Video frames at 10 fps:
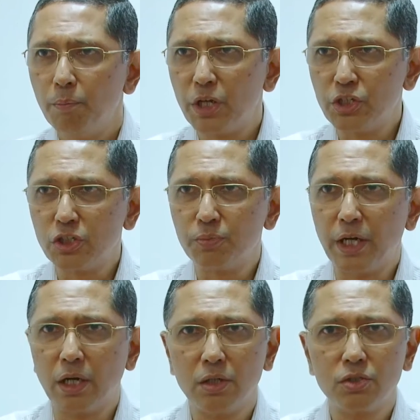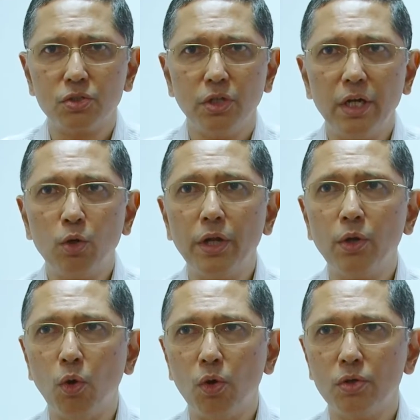Precious metals, including
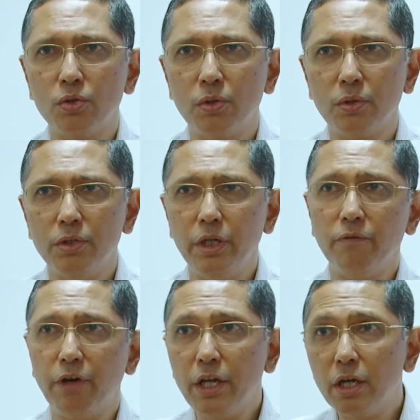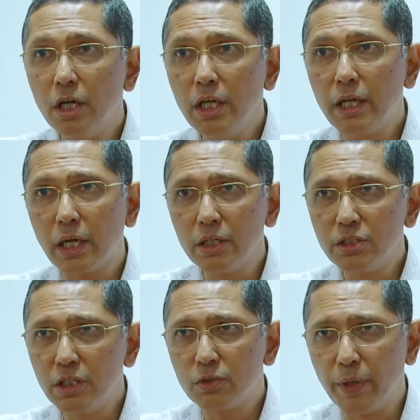gold, the very early
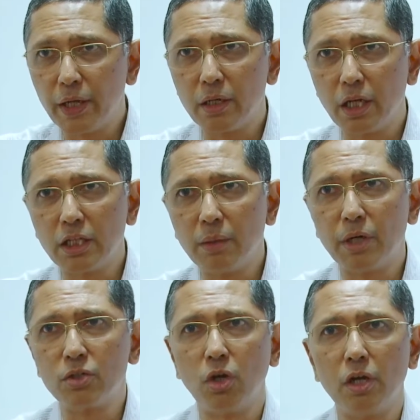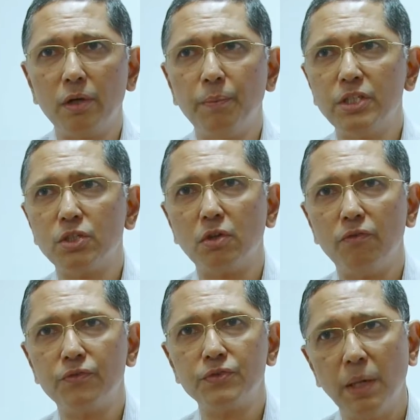currencies were nothing but solid pieces of
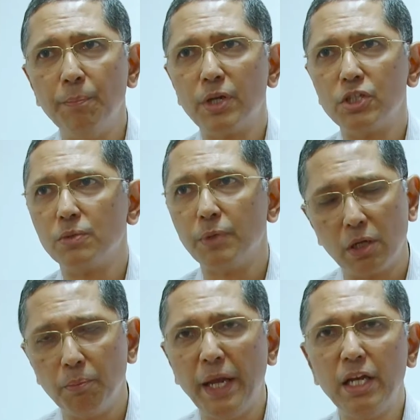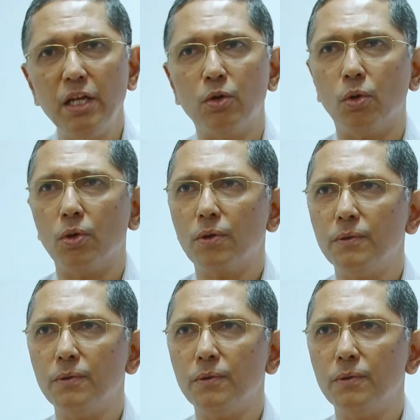some precious metal, mainly gold.